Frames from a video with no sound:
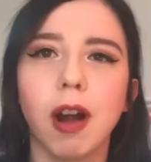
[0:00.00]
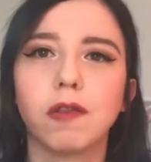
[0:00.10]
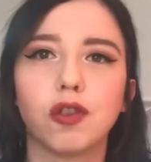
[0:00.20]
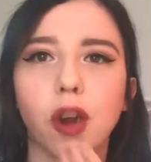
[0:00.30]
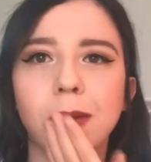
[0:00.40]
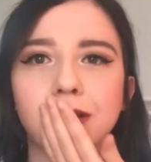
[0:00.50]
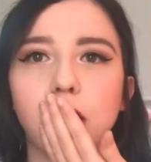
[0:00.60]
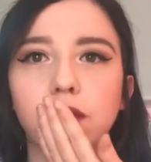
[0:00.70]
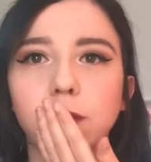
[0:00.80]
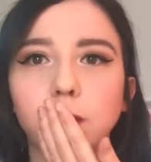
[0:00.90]
have to stop
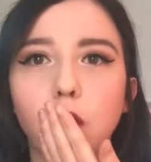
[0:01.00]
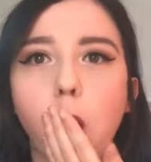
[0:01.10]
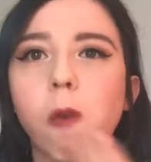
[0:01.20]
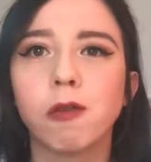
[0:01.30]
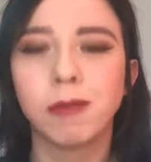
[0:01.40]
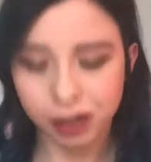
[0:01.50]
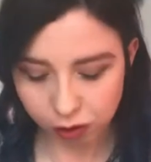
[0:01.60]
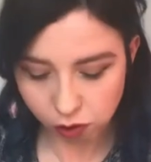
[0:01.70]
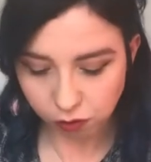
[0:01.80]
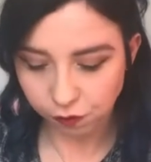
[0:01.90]
myself from
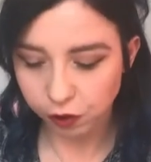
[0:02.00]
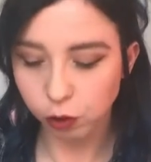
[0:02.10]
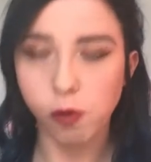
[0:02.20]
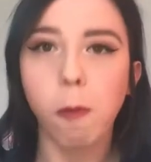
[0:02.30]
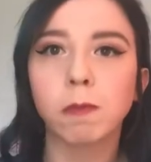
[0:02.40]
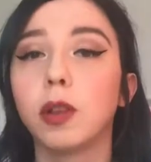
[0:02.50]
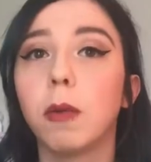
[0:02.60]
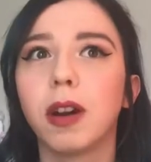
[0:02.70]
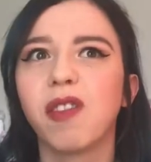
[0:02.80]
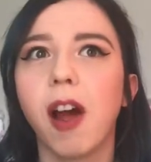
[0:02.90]
eating all this food. So I'm
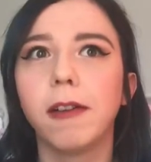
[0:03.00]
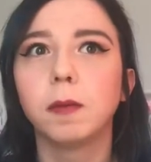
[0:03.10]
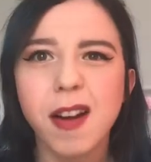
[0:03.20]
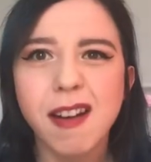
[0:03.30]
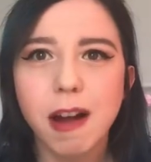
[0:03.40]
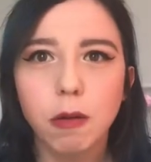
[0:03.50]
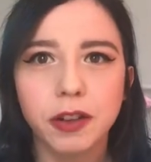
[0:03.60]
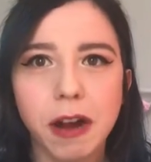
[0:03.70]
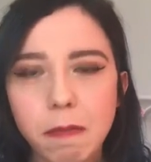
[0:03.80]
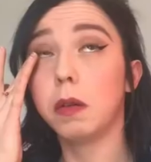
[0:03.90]
gonna give that an 8 out of
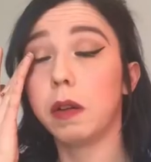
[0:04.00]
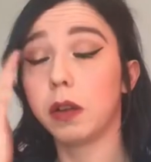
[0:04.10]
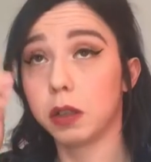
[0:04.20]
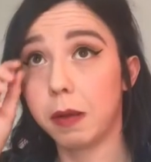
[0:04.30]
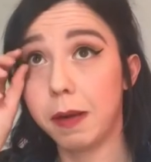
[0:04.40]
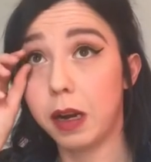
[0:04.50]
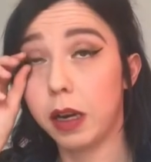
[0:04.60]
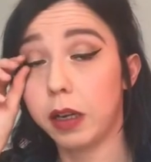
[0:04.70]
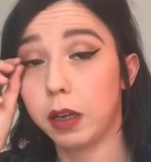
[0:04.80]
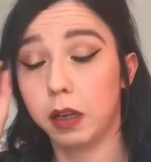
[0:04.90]
10. Oh, I've got something in my eye.